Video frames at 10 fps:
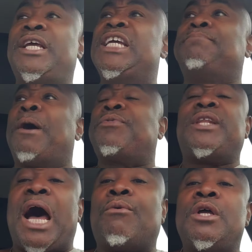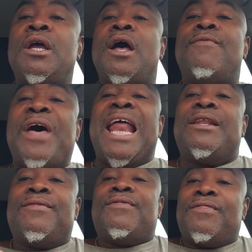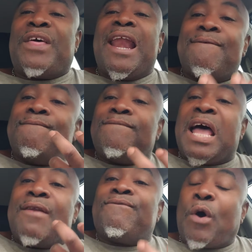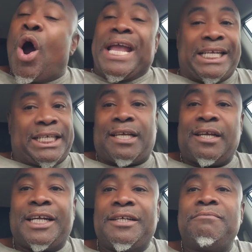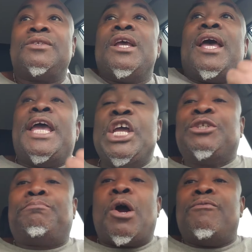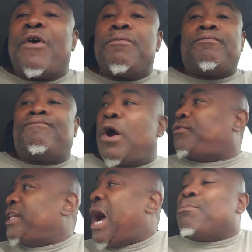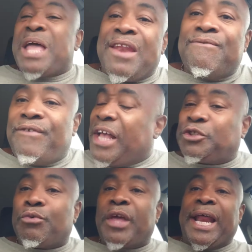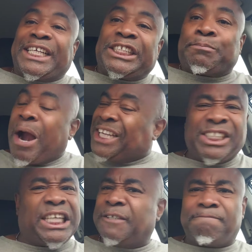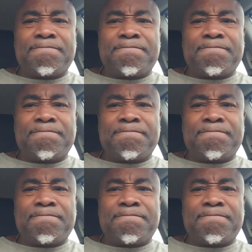He's birthing out that voice. He's birthing out that vessel, that expression